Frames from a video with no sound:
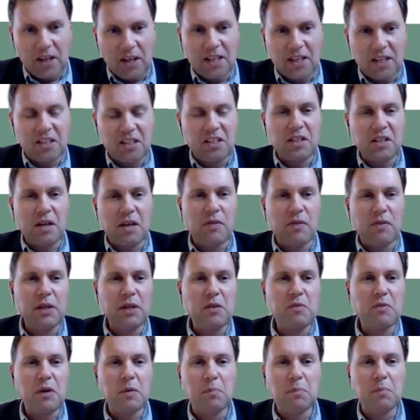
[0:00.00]
Cecilia, thank you
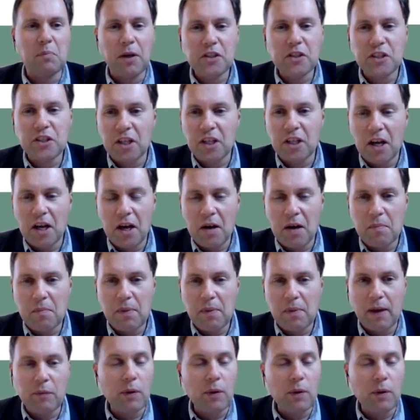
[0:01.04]
very much.
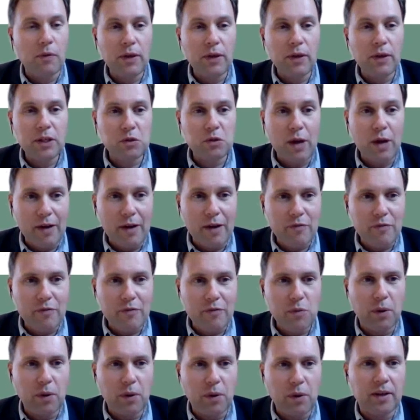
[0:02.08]
And well, thanks to
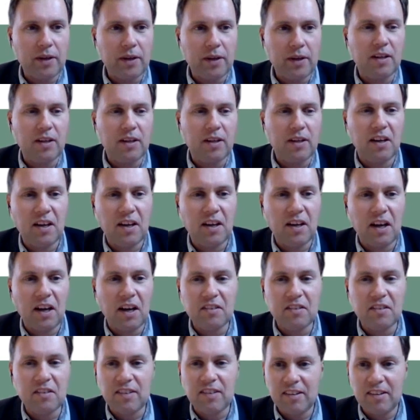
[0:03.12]
everyone attending.